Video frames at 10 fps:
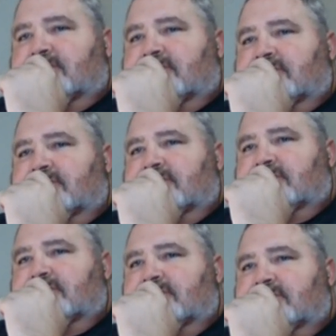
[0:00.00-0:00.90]

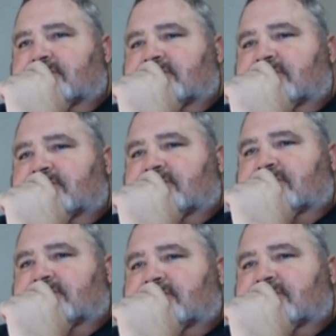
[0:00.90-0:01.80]

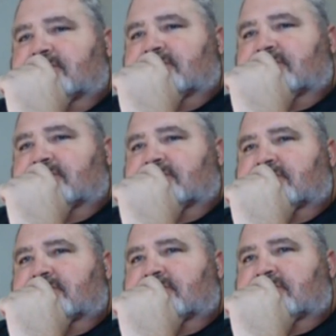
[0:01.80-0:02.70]

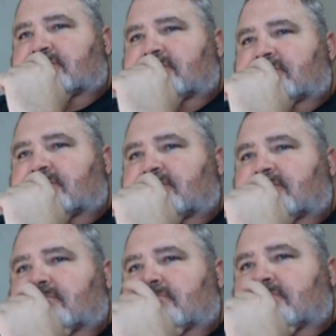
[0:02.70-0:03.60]

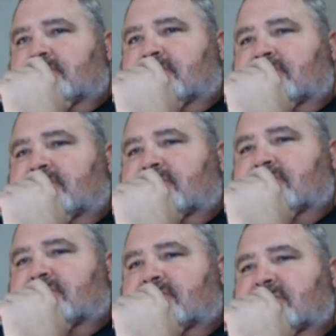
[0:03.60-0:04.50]

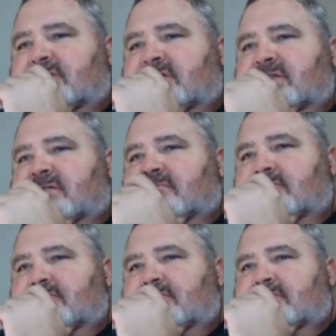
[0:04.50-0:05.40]

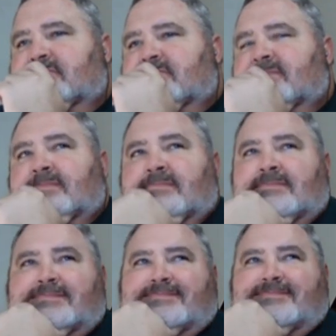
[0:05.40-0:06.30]

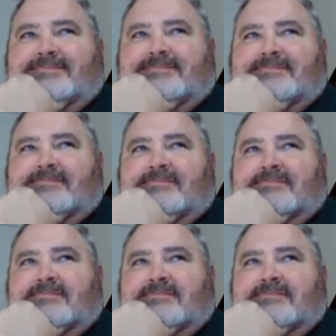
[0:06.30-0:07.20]

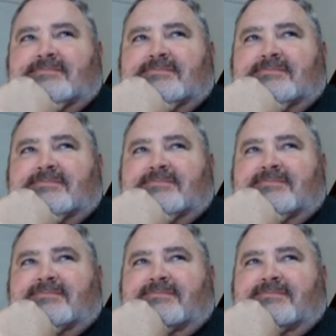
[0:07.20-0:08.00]
(not speaking)